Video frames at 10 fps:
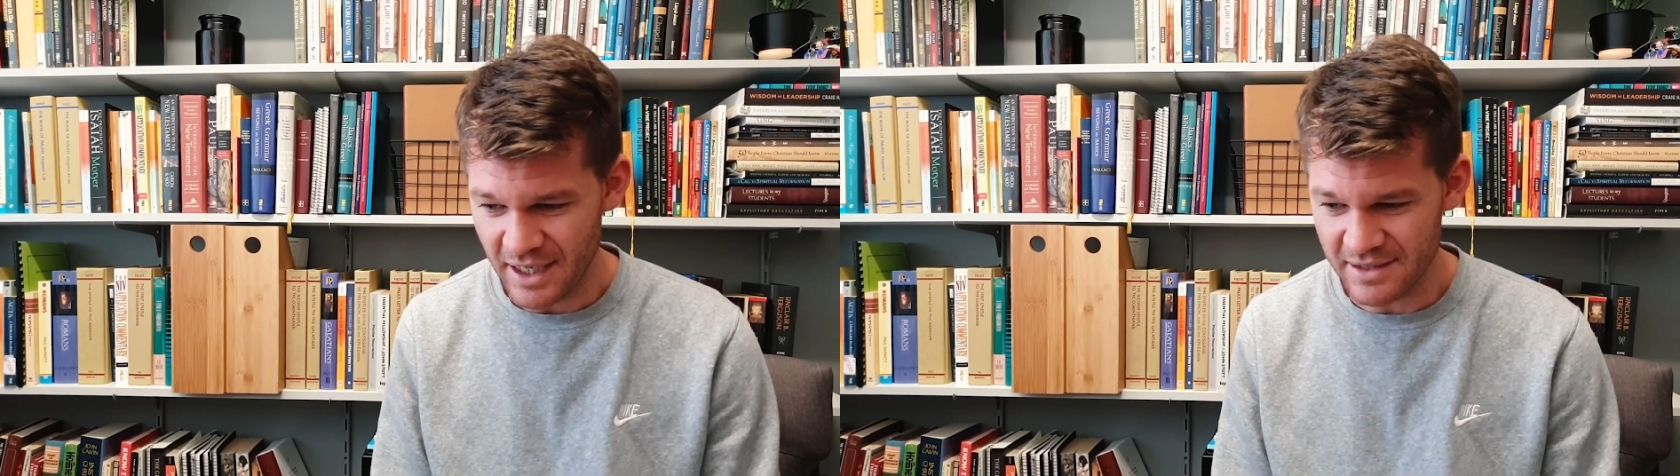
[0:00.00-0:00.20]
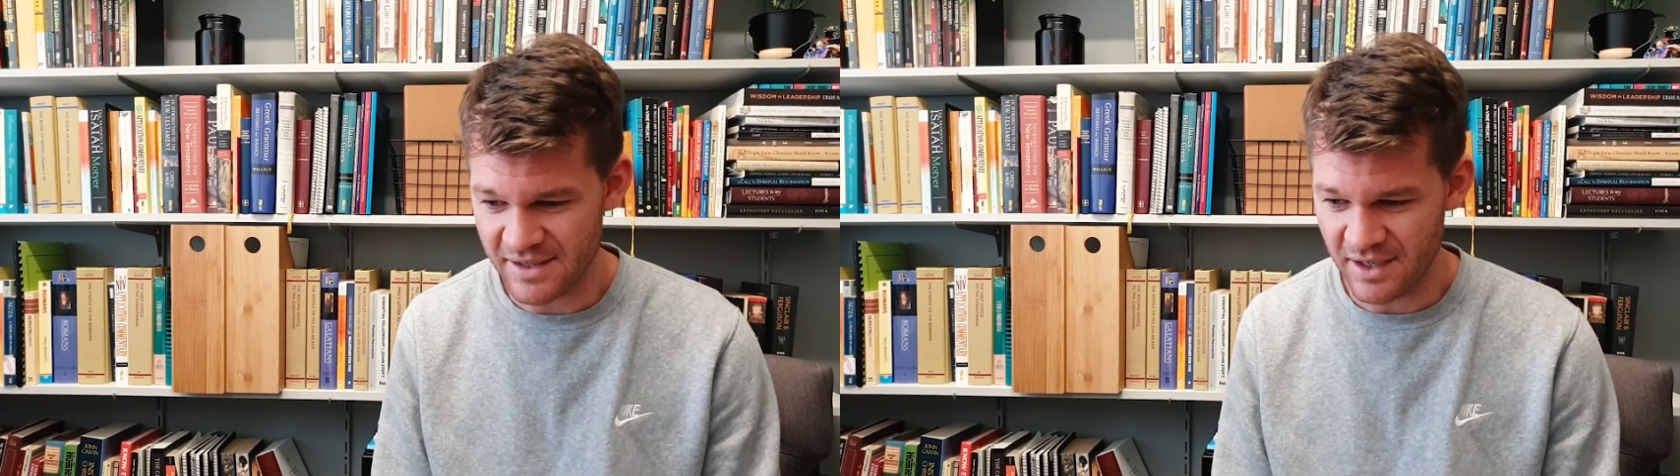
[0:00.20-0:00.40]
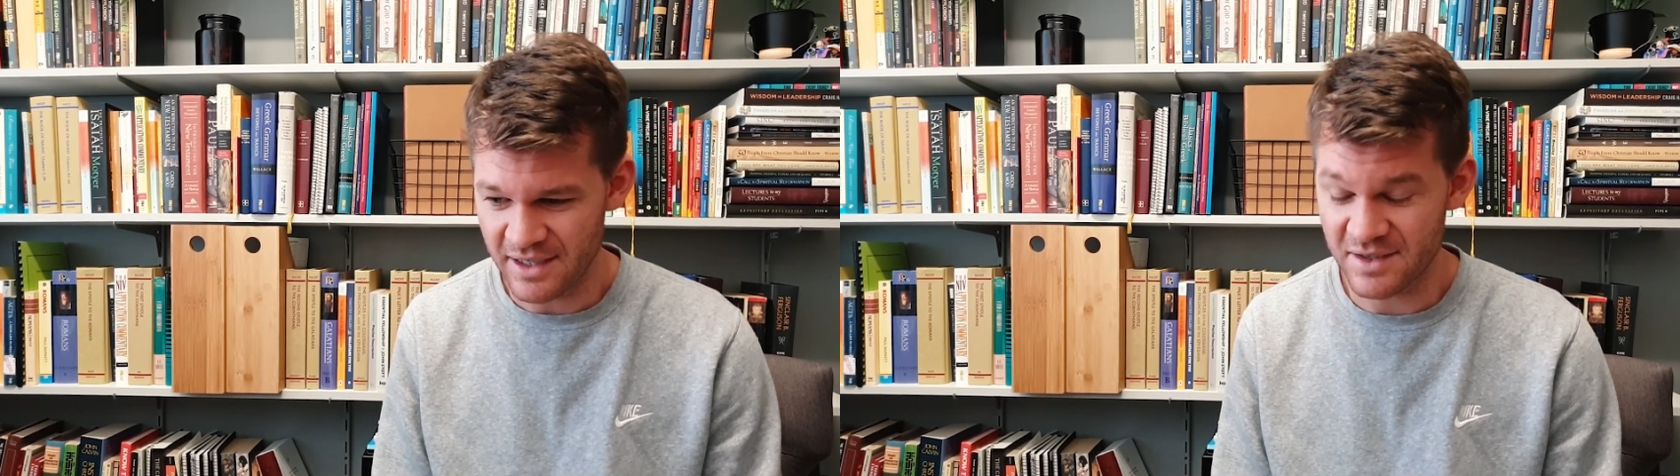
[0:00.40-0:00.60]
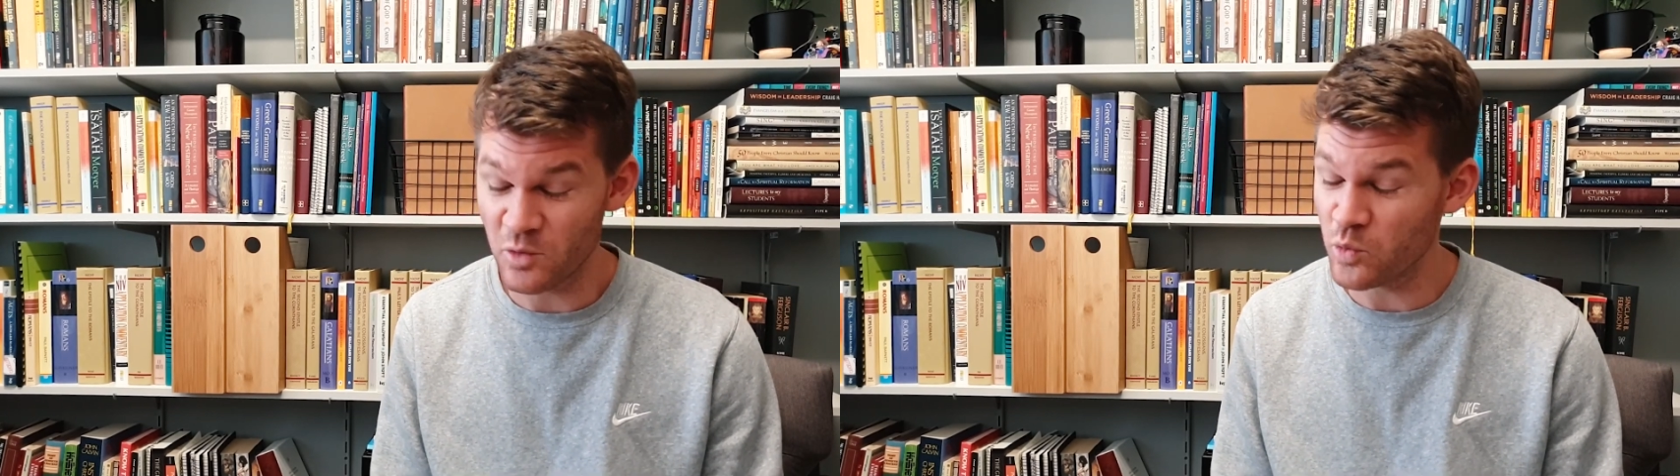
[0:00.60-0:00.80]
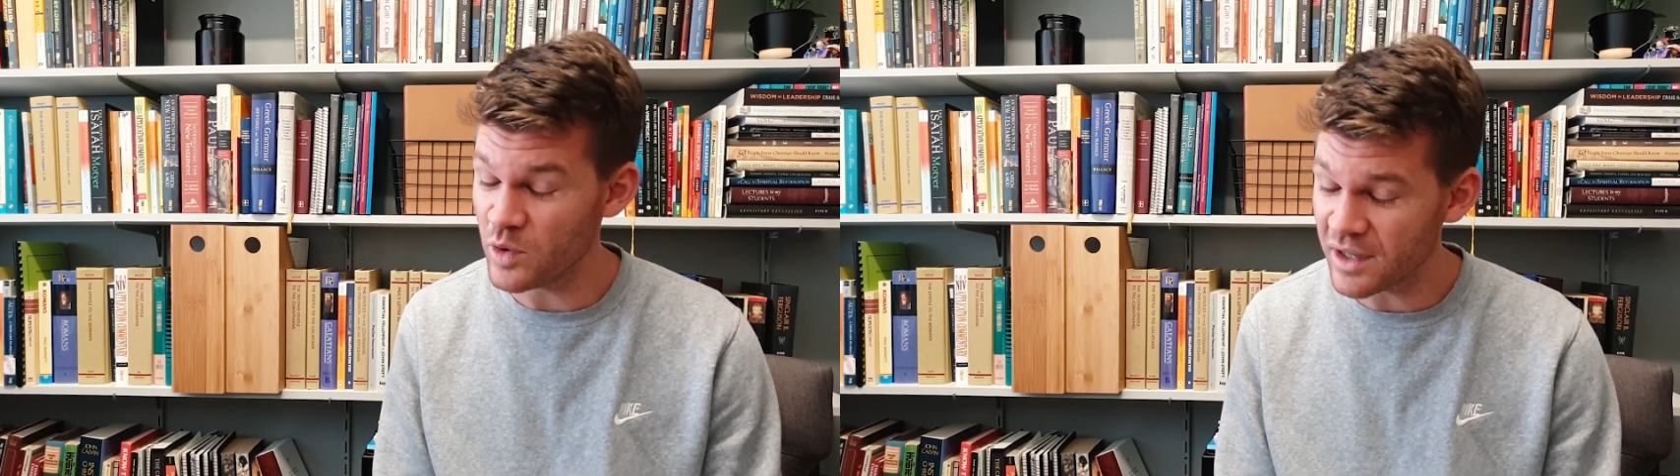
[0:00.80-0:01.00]
It's a
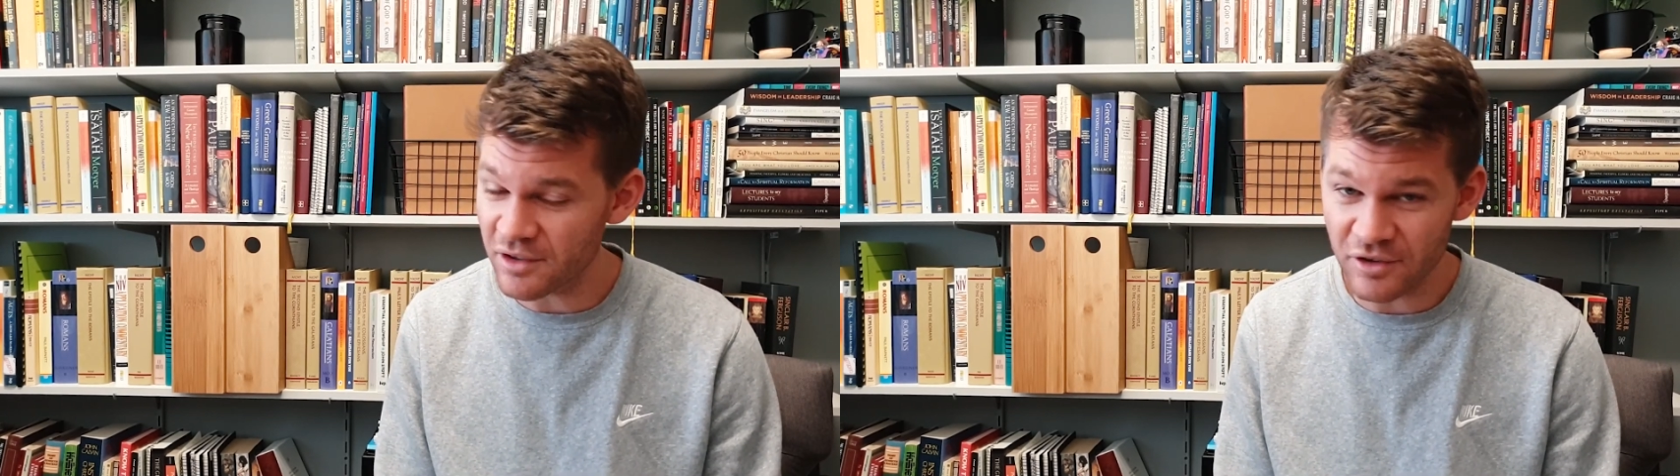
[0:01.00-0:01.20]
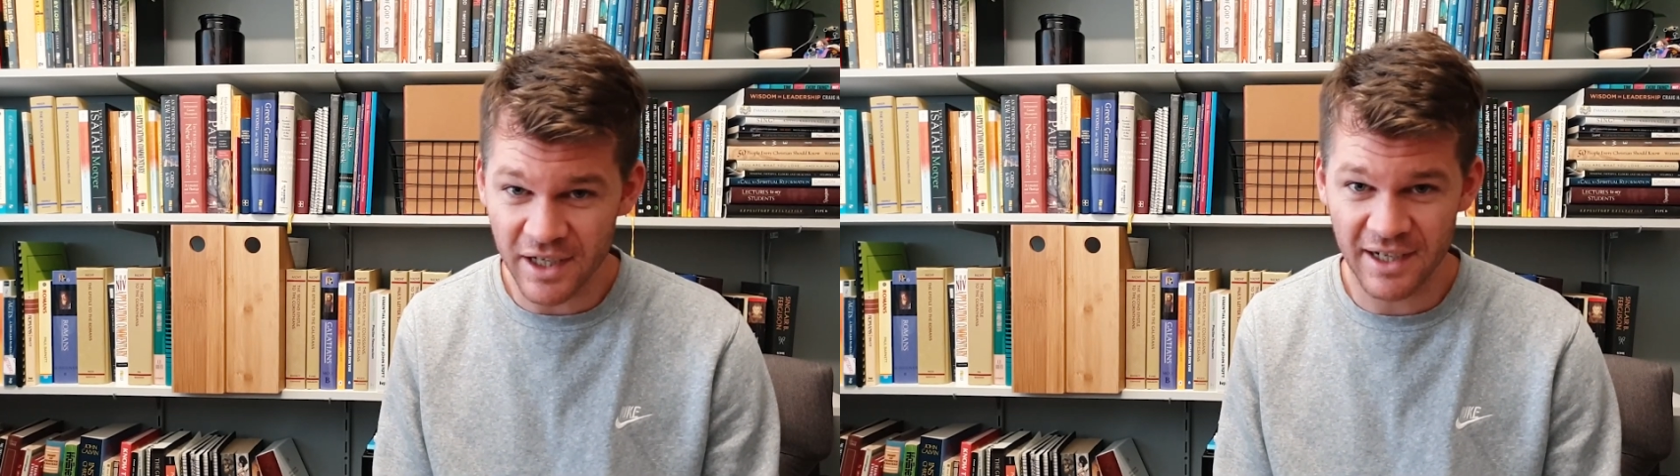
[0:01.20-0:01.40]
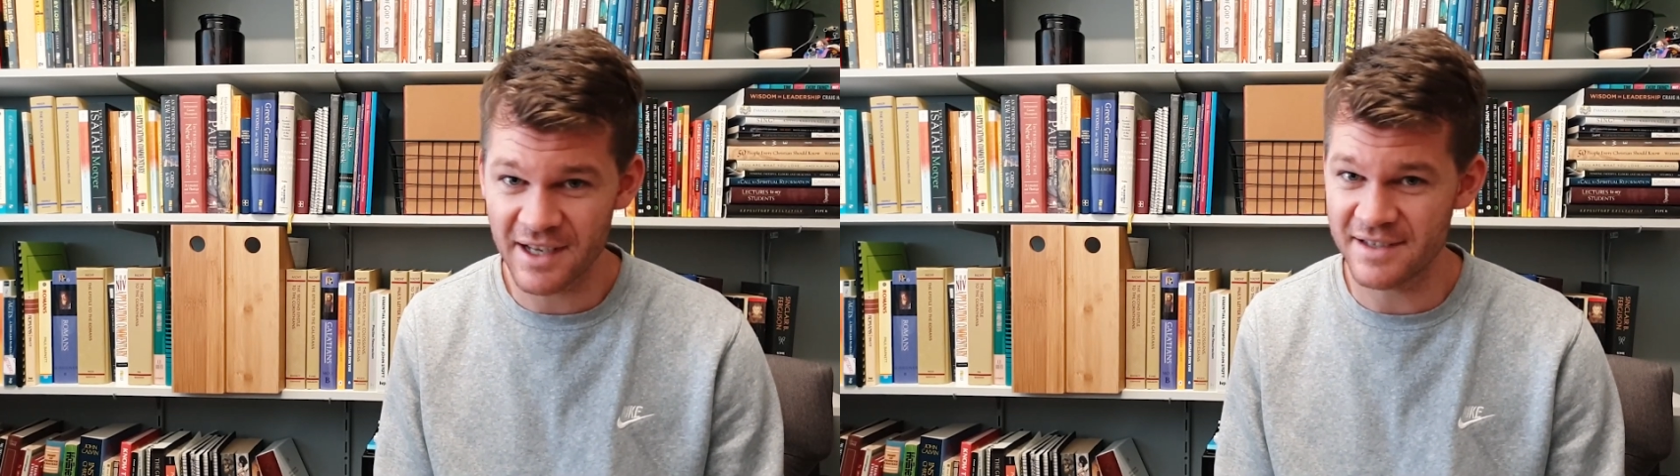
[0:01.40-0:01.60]
withering